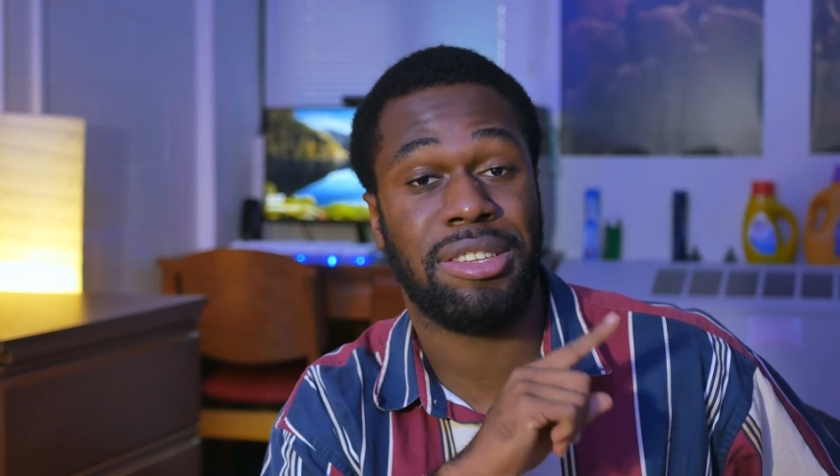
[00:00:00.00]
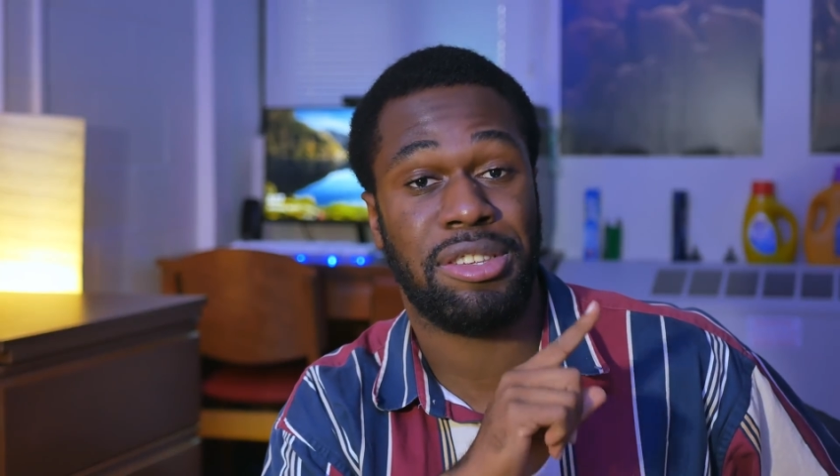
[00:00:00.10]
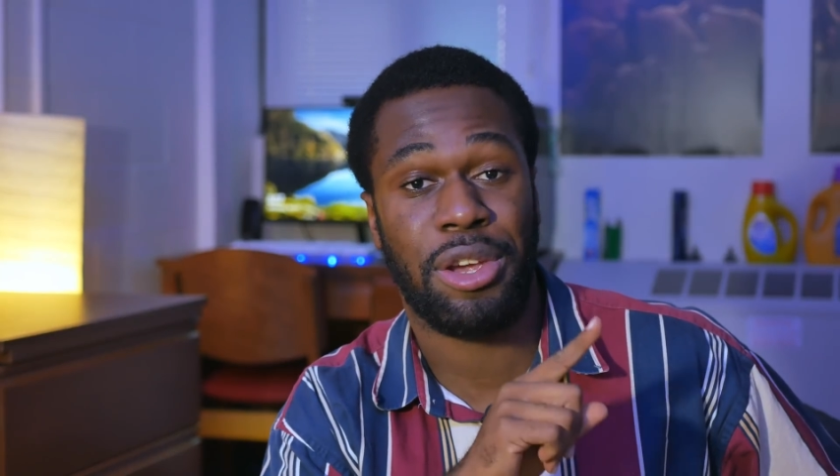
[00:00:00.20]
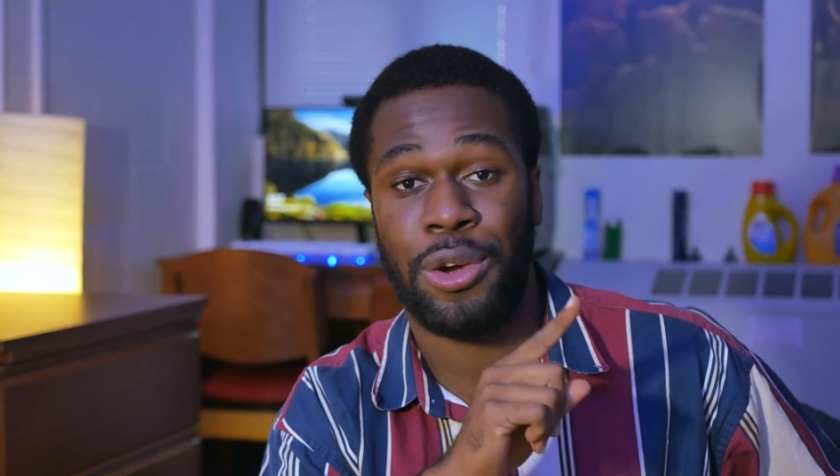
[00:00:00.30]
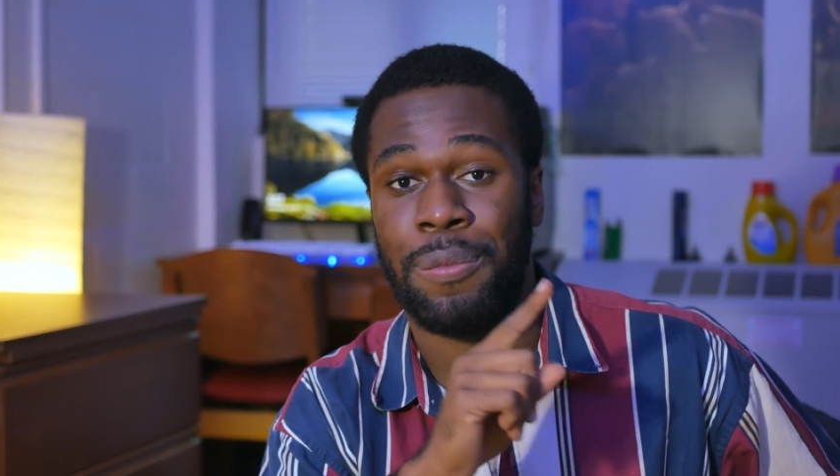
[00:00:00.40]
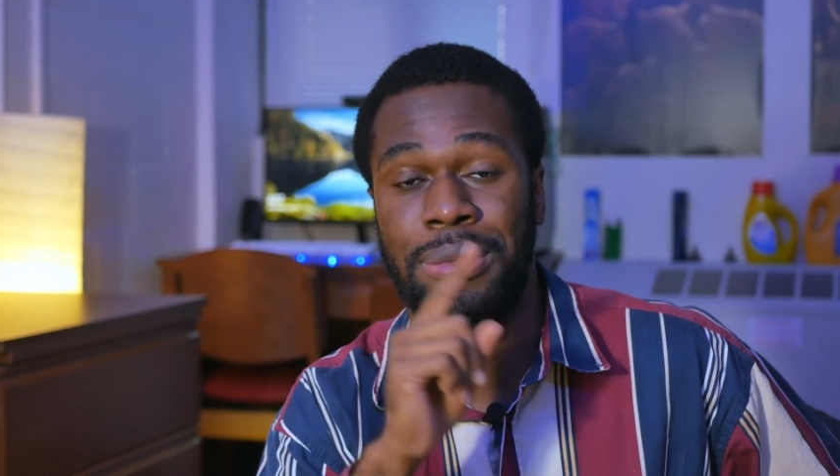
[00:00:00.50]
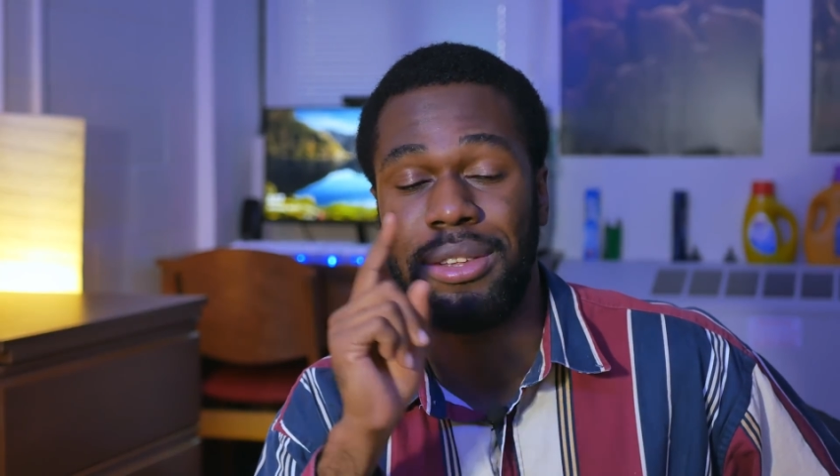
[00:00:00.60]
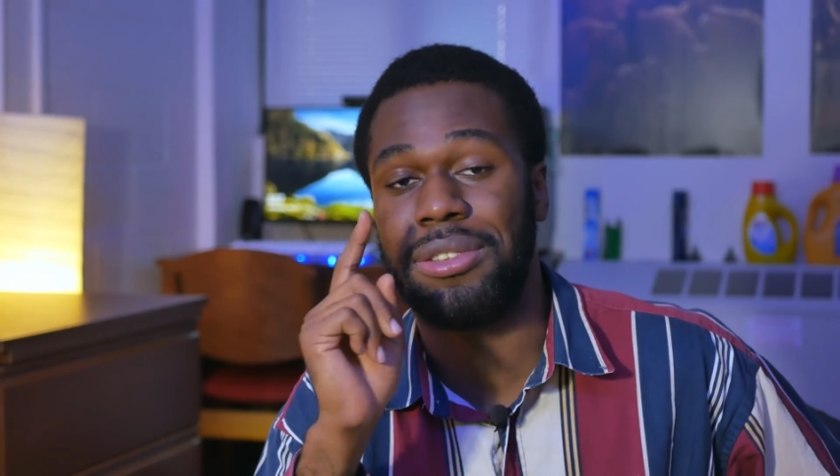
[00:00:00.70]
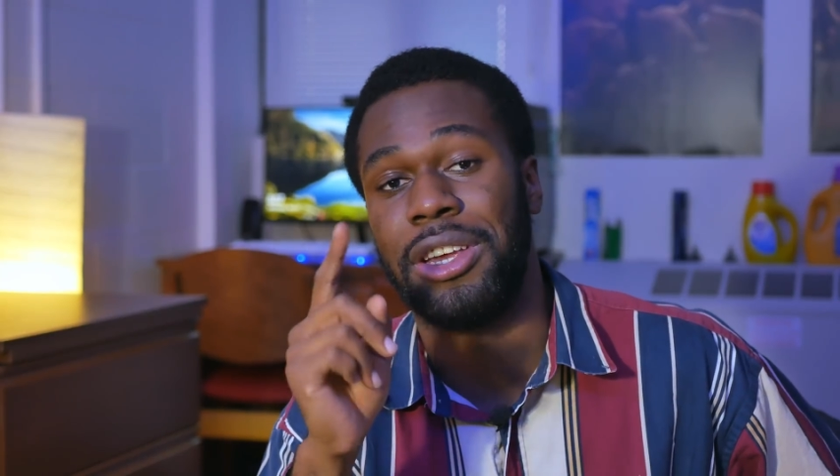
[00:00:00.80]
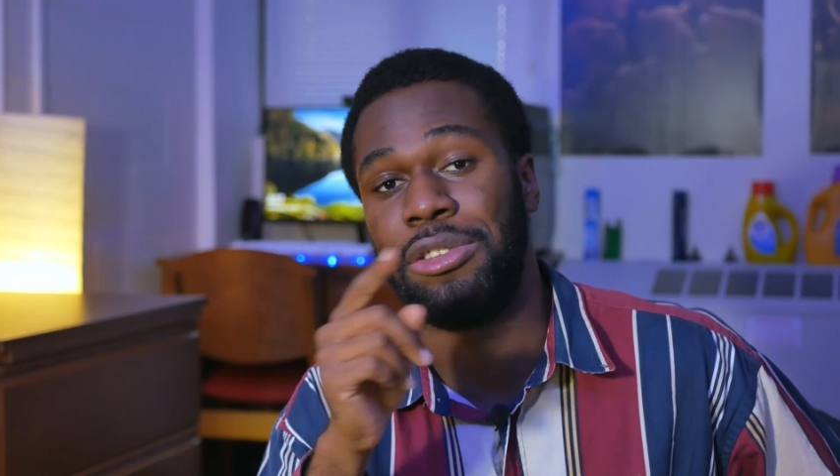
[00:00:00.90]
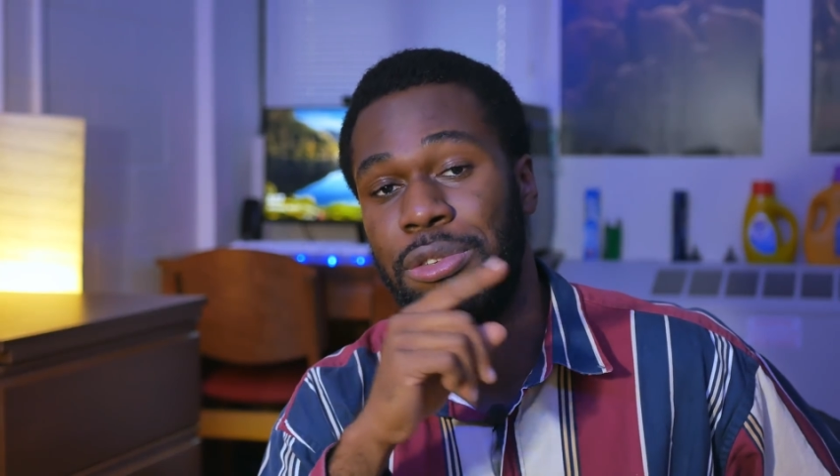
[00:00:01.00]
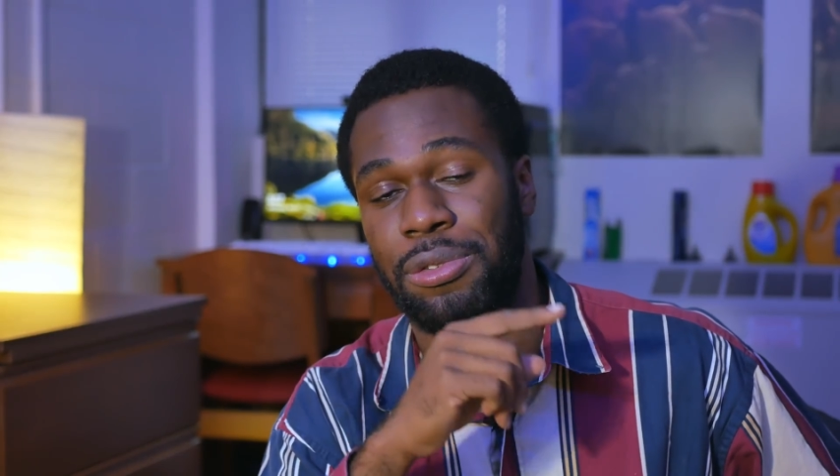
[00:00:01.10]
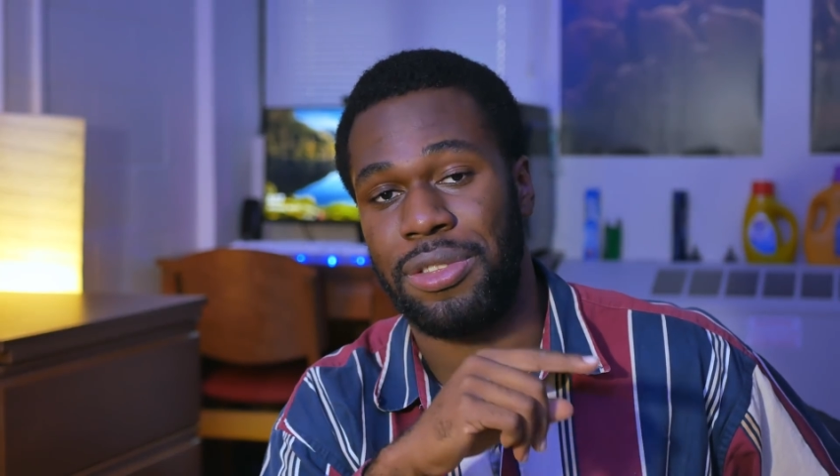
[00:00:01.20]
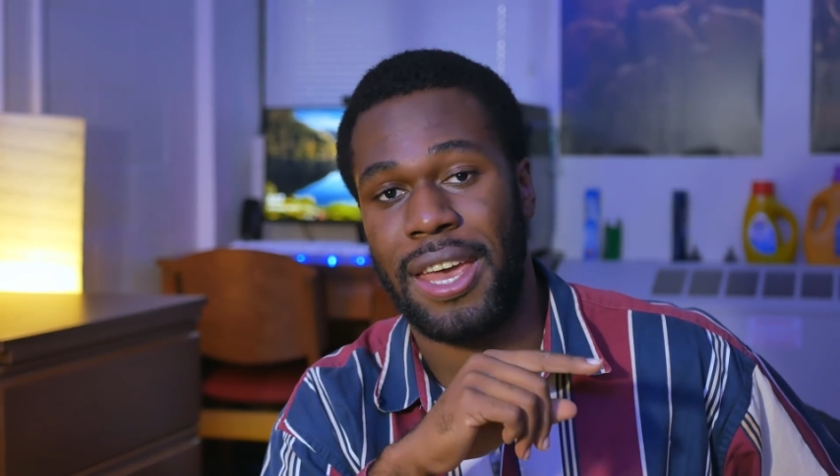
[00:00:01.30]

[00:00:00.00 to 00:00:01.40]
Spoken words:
so stay tuned for